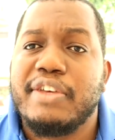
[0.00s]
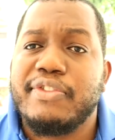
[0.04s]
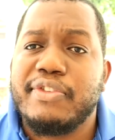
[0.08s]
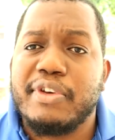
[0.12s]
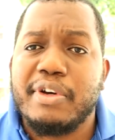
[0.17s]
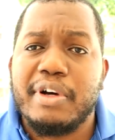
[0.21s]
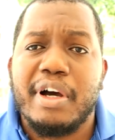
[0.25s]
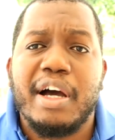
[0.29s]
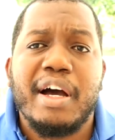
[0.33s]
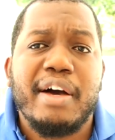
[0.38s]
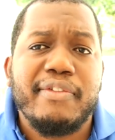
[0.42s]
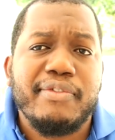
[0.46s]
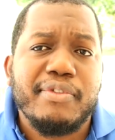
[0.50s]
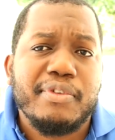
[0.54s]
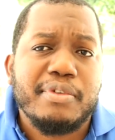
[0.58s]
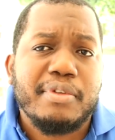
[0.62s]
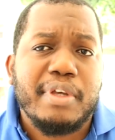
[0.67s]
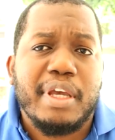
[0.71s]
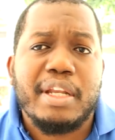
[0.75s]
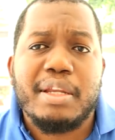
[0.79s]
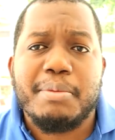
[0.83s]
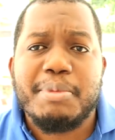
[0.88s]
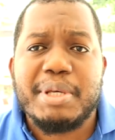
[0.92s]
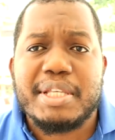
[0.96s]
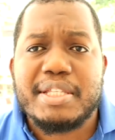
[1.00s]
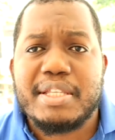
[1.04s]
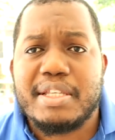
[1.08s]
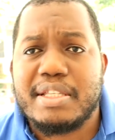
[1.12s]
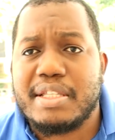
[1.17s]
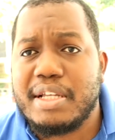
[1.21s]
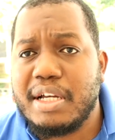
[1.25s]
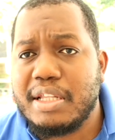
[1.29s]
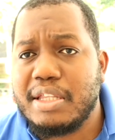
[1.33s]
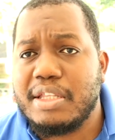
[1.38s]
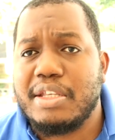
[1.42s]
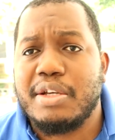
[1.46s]
If you have any
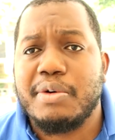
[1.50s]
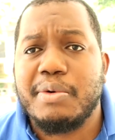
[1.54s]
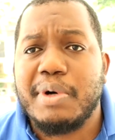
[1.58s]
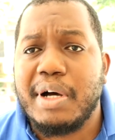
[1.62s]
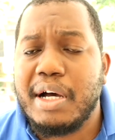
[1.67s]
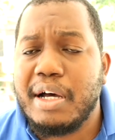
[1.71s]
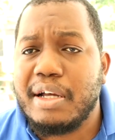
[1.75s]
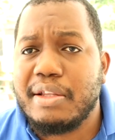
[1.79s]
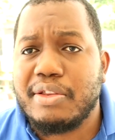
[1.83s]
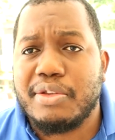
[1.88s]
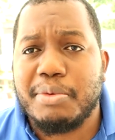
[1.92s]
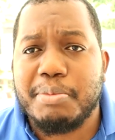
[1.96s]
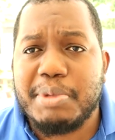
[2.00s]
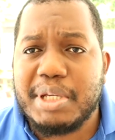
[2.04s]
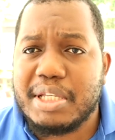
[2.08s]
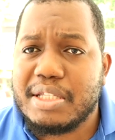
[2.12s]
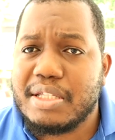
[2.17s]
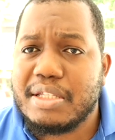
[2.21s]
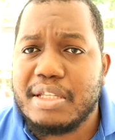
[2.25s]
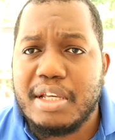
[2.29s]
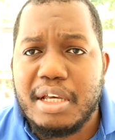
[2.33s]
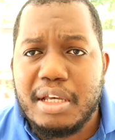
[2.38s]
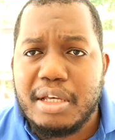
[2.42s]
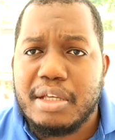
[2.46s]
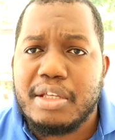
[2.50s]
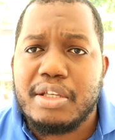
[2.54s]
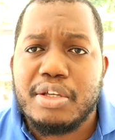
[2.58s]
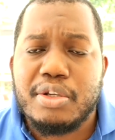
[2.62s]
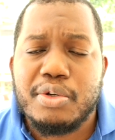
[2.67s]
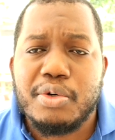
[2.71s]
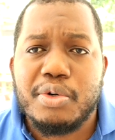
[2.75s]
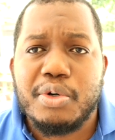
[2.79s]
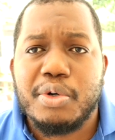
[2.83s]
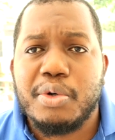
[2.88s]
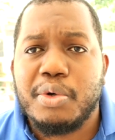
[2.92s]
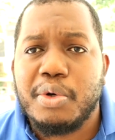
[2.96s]
mixes that you want to mix,
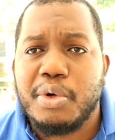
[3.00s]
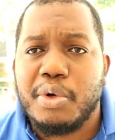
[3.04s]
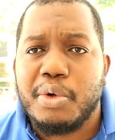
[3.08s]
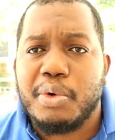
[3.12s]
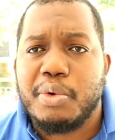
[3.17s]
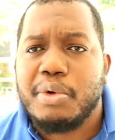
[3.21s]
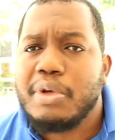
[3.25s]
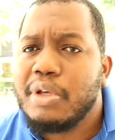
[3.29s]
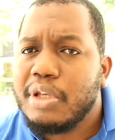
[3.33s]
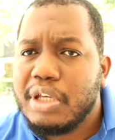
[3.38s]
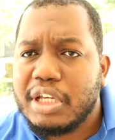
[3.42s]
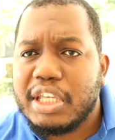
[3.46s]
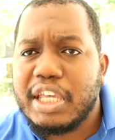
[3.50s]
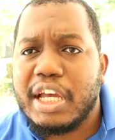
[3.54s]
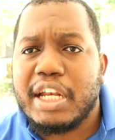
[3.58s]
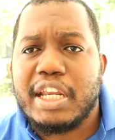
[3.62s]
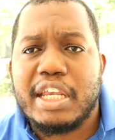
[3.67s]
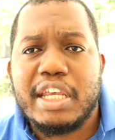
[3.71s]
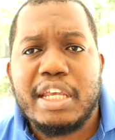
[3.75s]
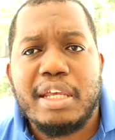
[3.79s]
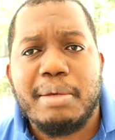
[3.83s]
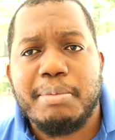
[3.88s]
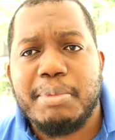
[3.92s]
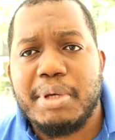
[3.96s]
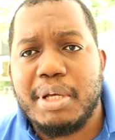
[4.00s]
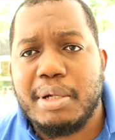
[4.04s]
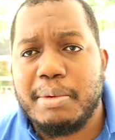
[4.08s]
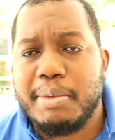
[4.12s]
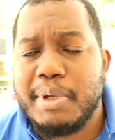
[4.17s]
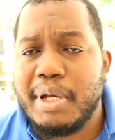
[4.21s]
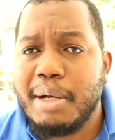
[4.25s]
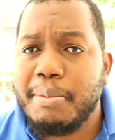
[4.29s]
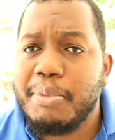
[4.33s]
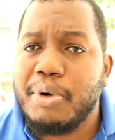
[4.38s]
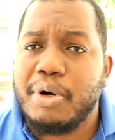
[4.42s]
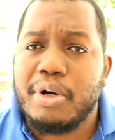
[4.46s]
you can email
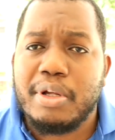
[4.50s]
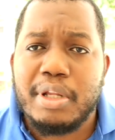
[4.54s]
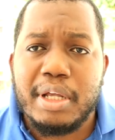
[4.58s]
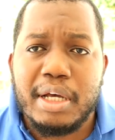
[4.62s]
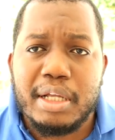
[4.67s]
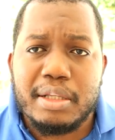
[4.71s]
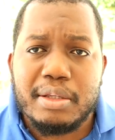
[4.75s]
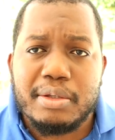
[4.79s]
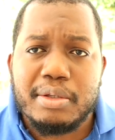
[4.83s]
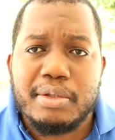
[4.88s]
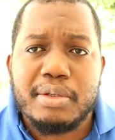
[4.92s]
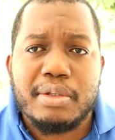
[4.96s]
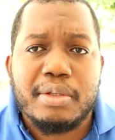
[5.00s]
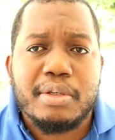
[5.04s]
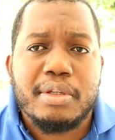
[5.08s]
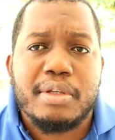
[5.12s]
me about that